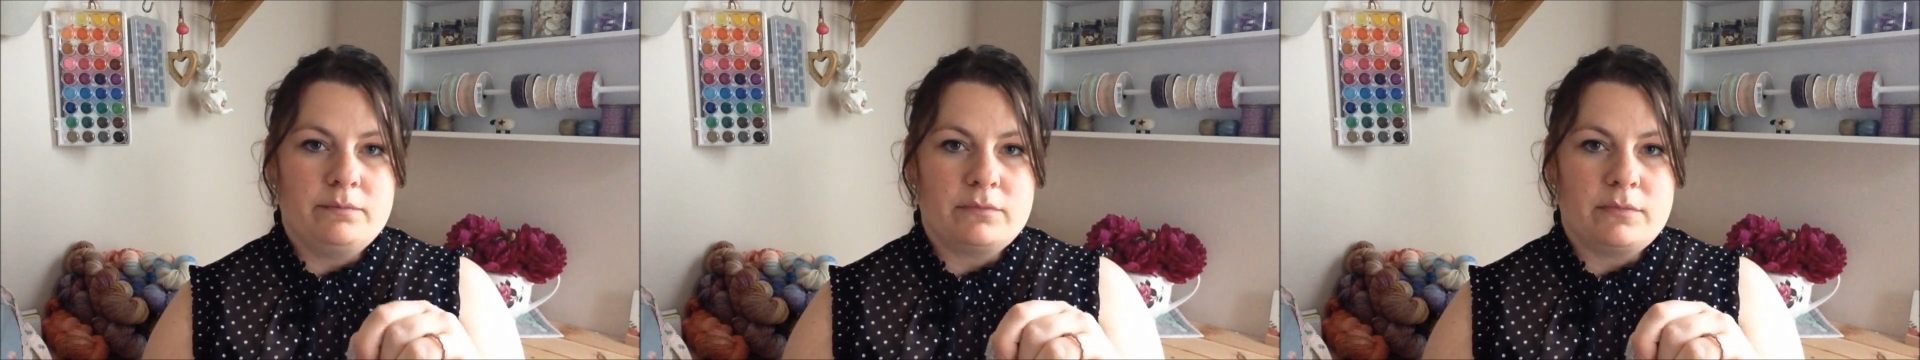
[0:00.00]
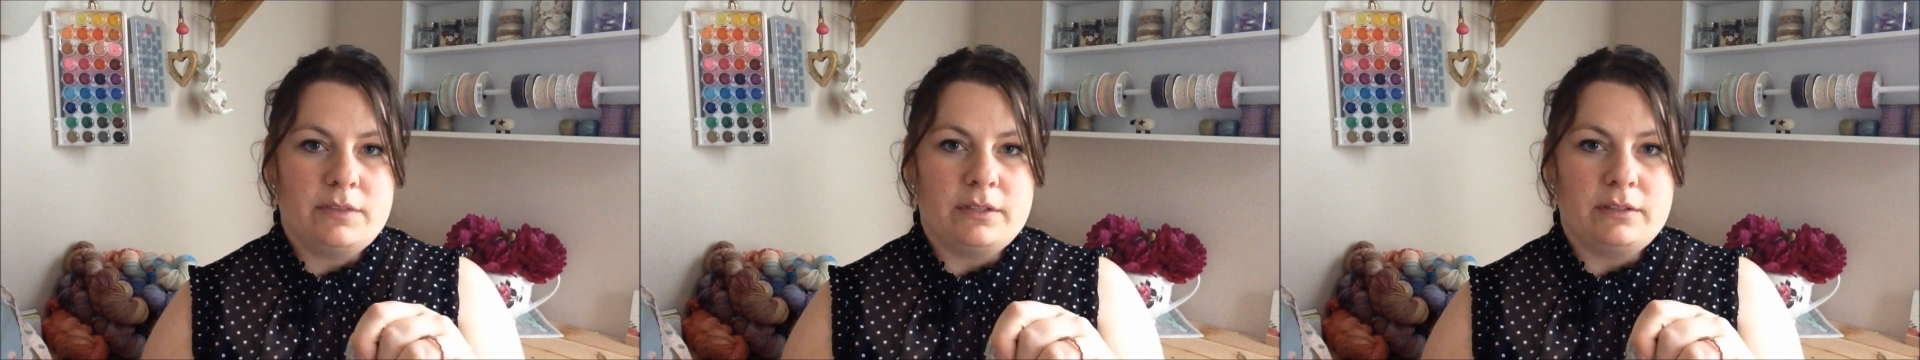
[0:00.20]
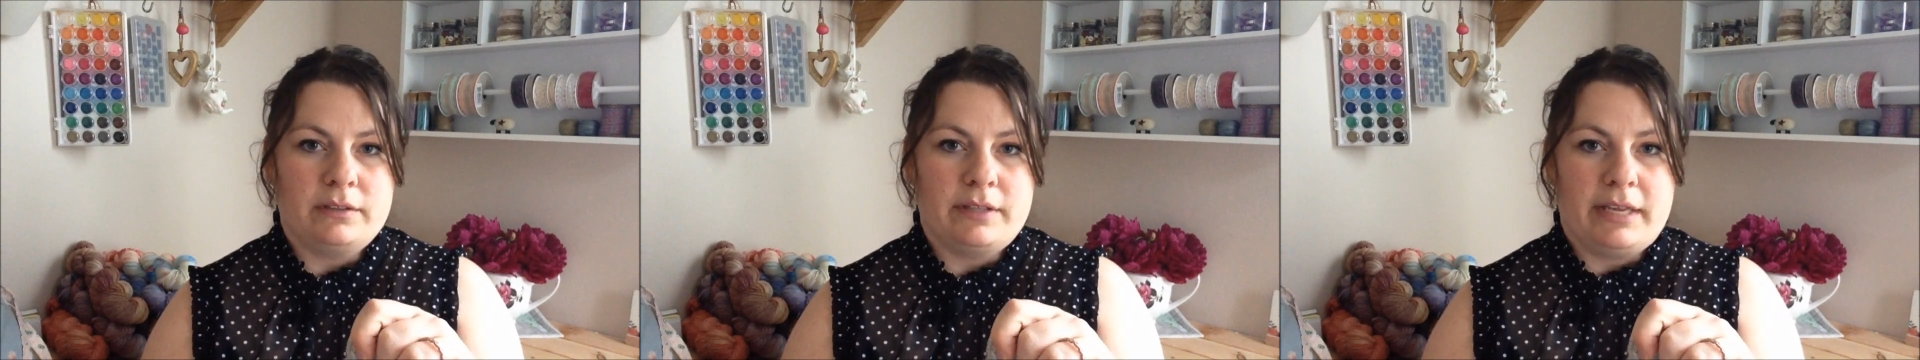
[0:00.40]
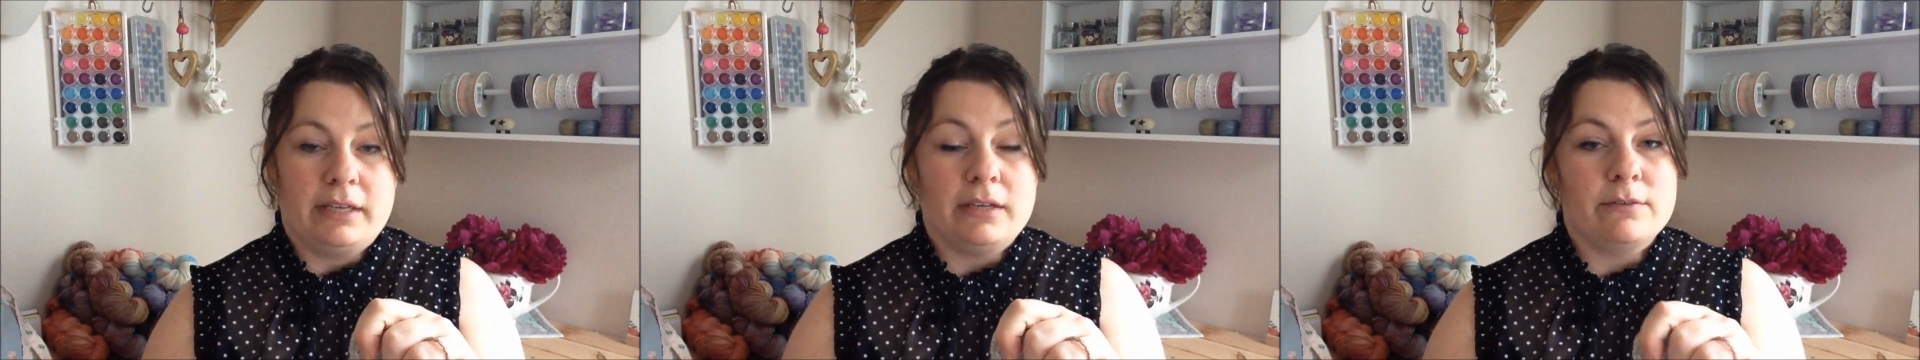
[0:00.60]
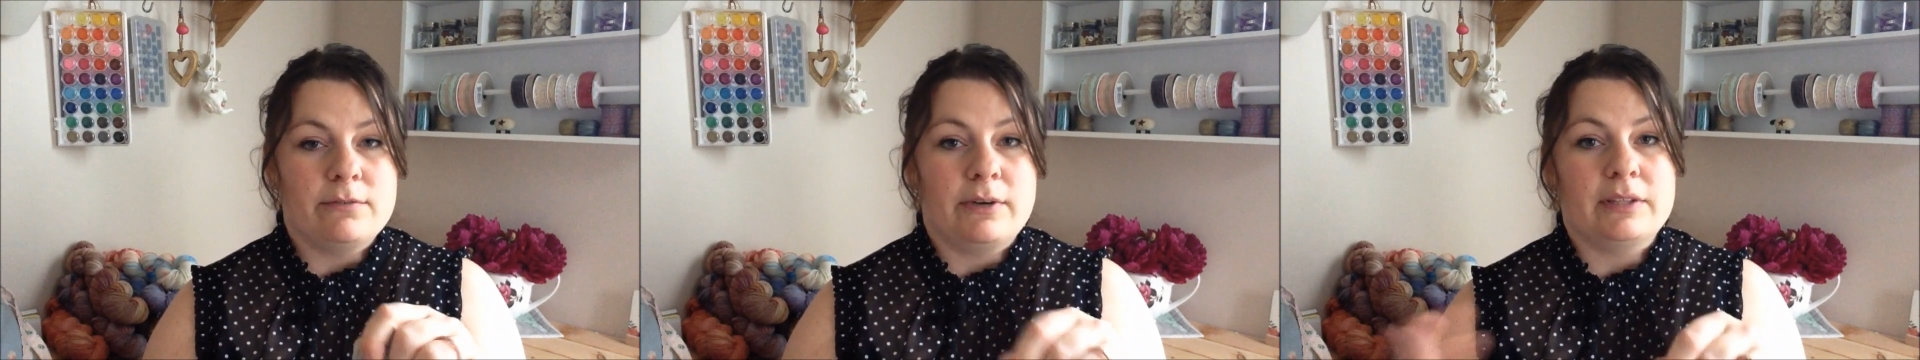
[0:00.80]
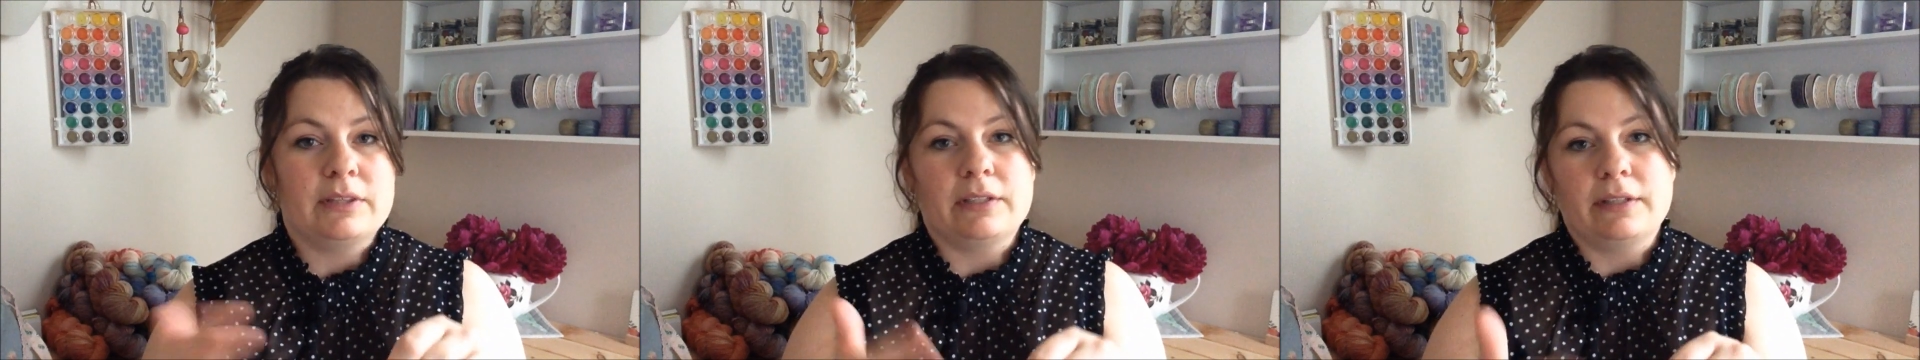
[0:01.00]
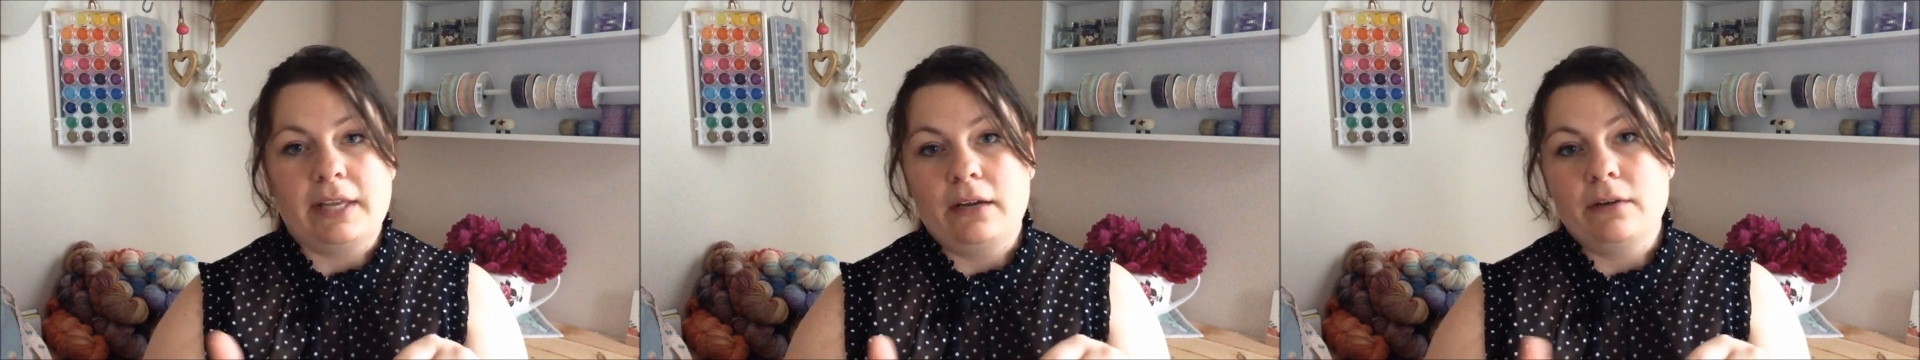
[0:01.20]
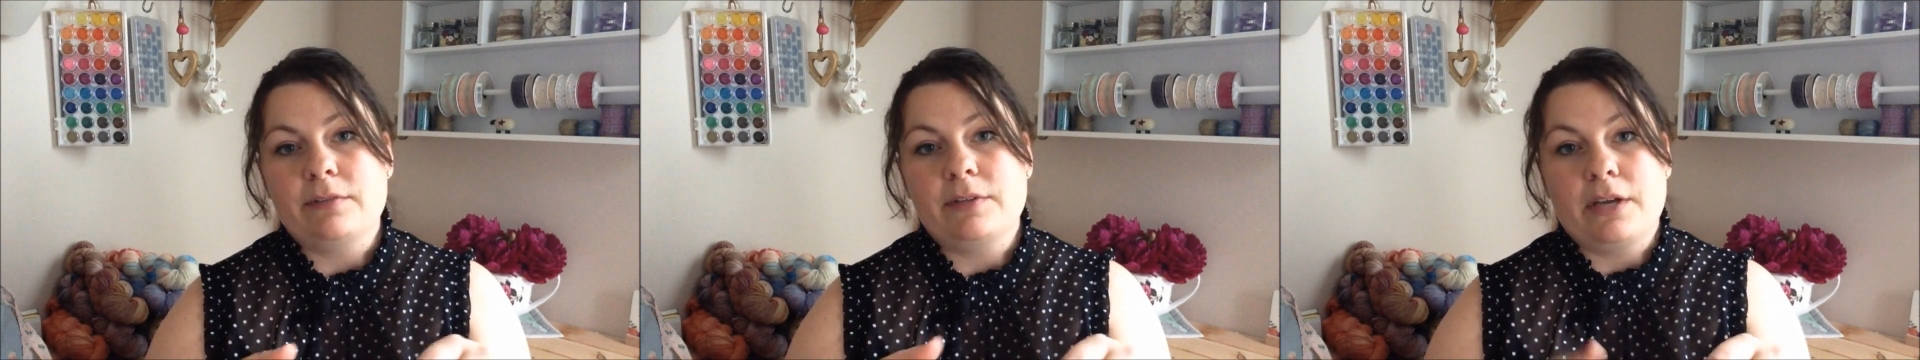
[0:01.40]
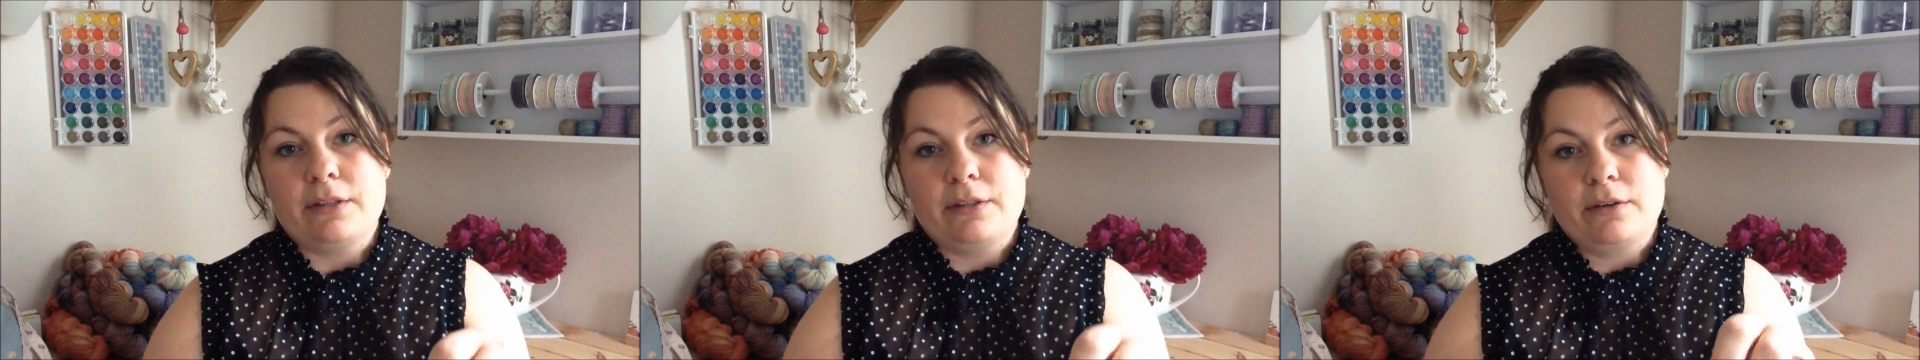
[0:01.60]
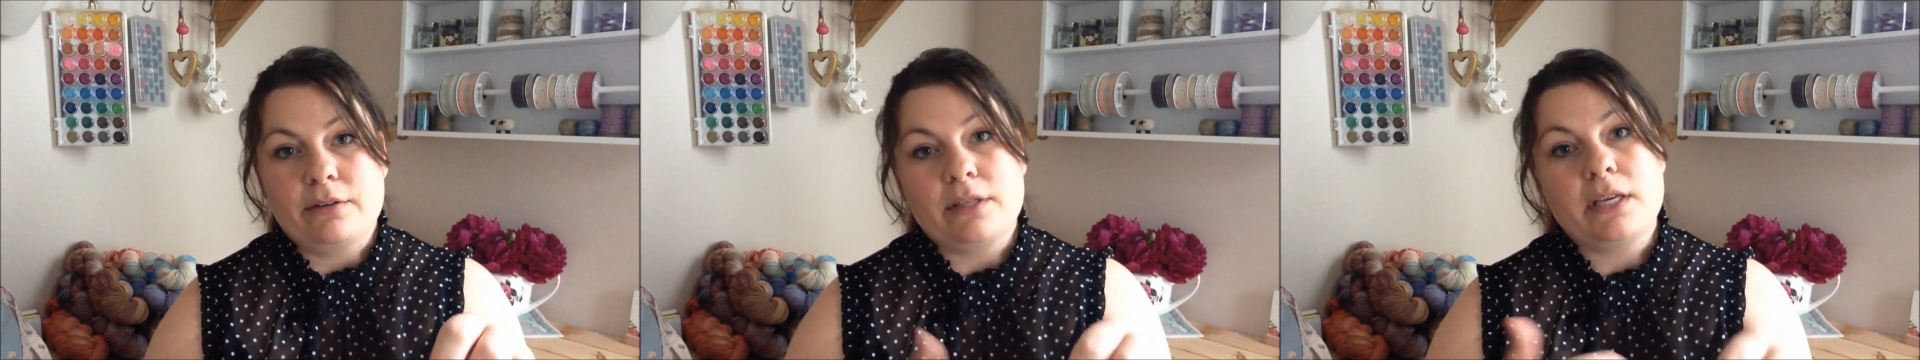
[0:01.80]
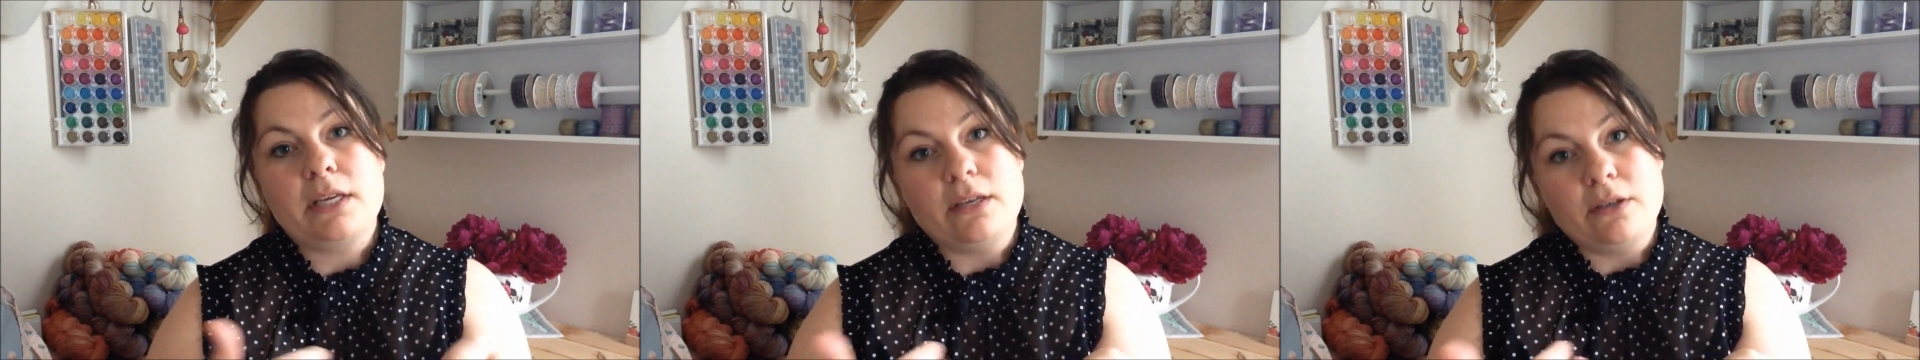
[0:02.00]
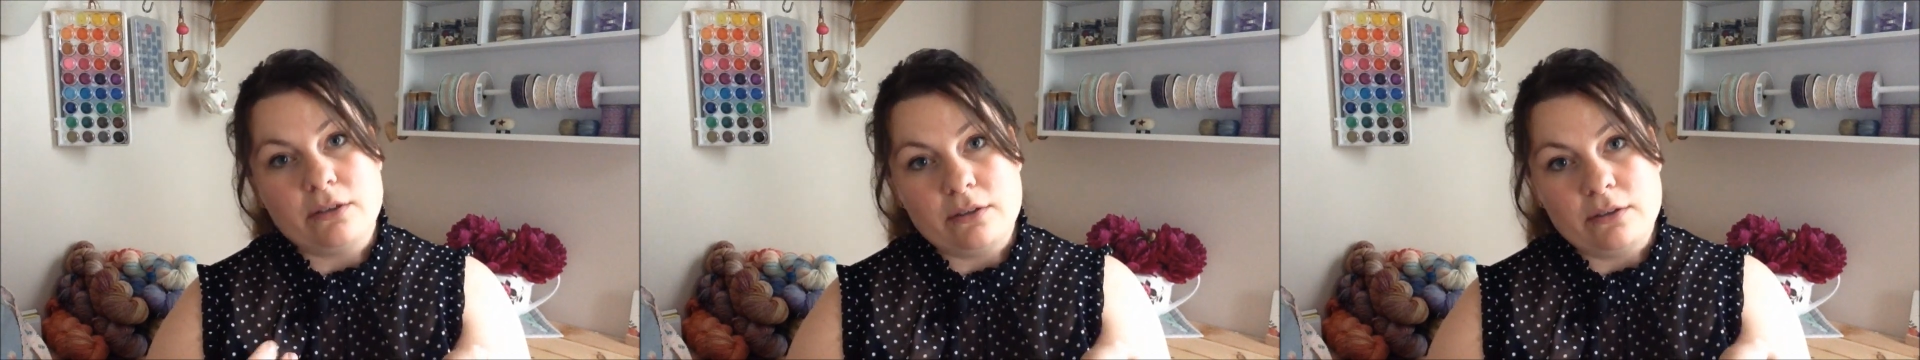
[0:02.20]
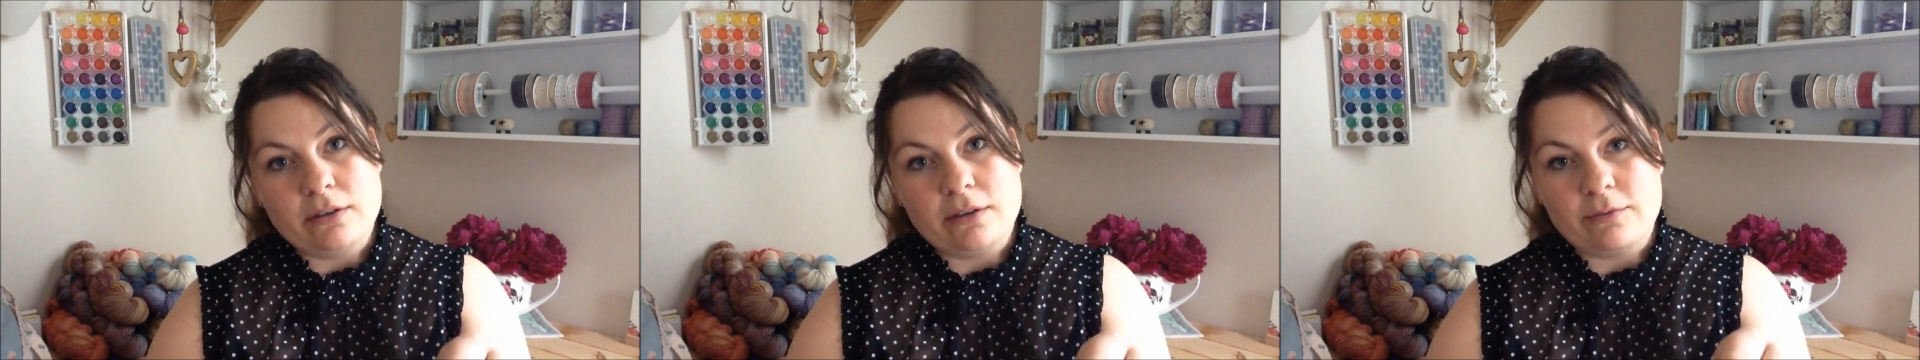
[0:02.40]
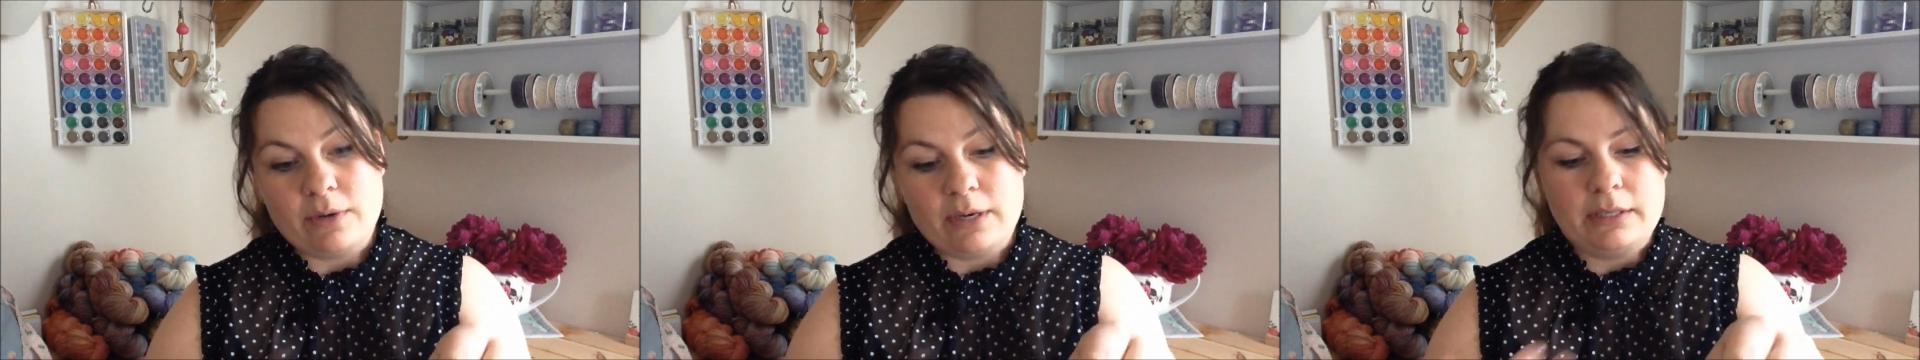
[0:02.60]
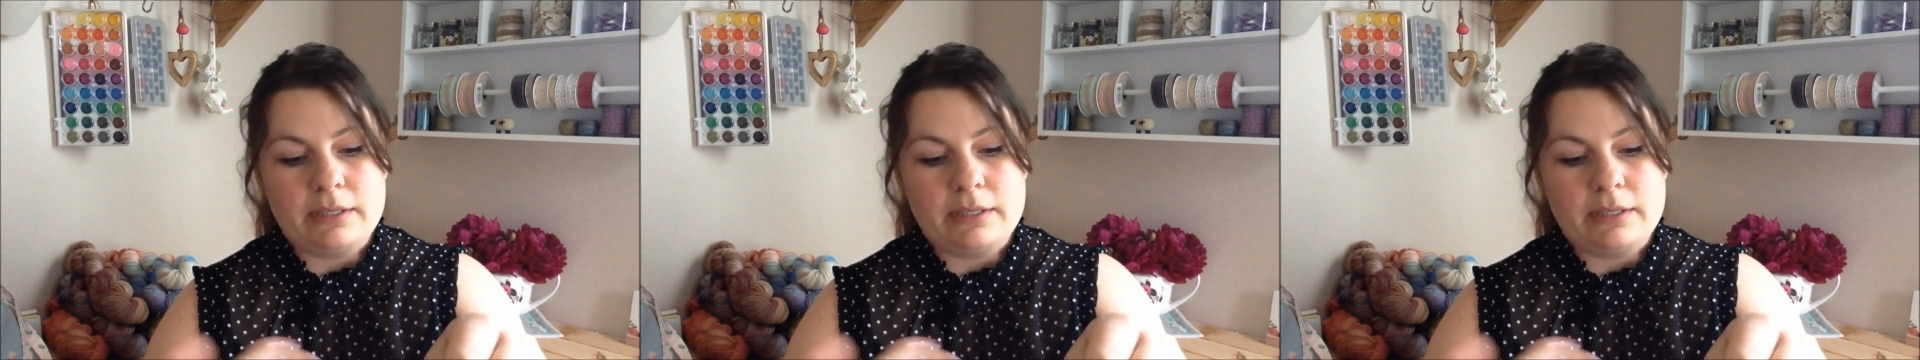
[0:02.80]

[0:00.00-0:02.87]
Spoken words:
the leg of one, the leg of the other, the heel of one,